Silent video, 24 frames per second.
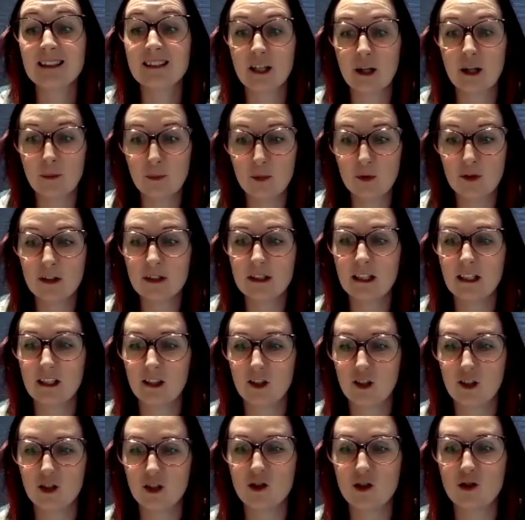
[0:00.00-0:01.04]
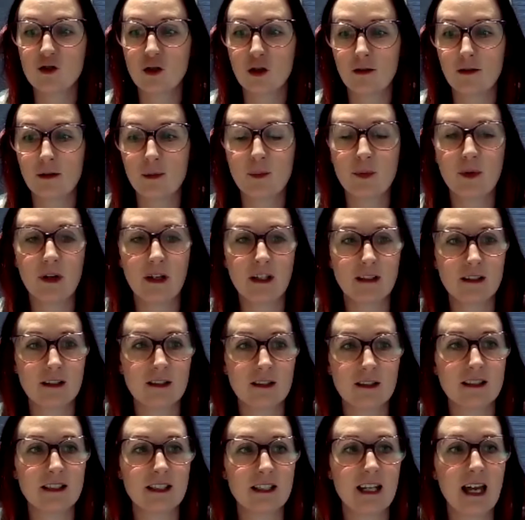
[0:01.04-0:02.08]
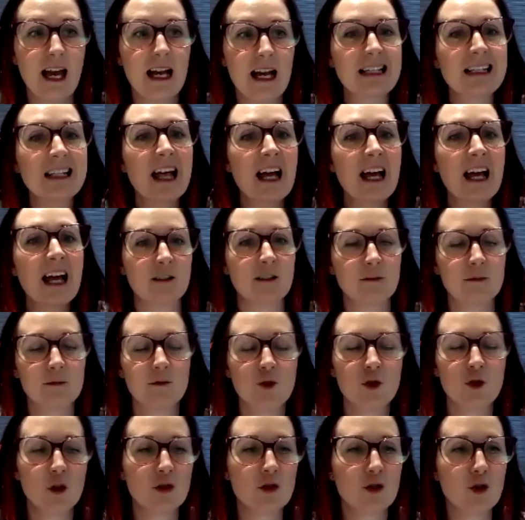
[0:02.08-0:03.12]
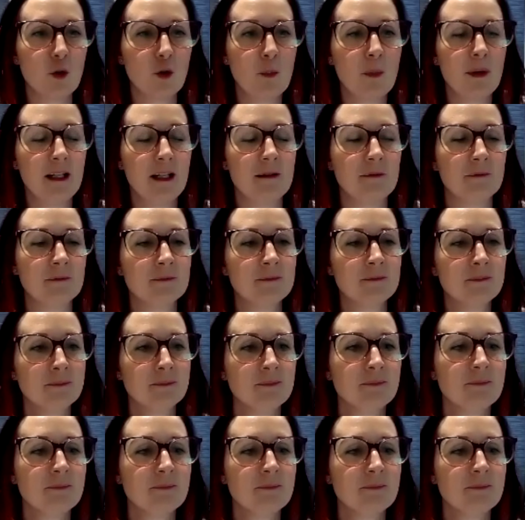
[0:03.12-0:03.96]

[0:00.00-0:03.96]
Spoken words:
temporary addictions during pregnancy. Yeah, Claire, do you want to jump in?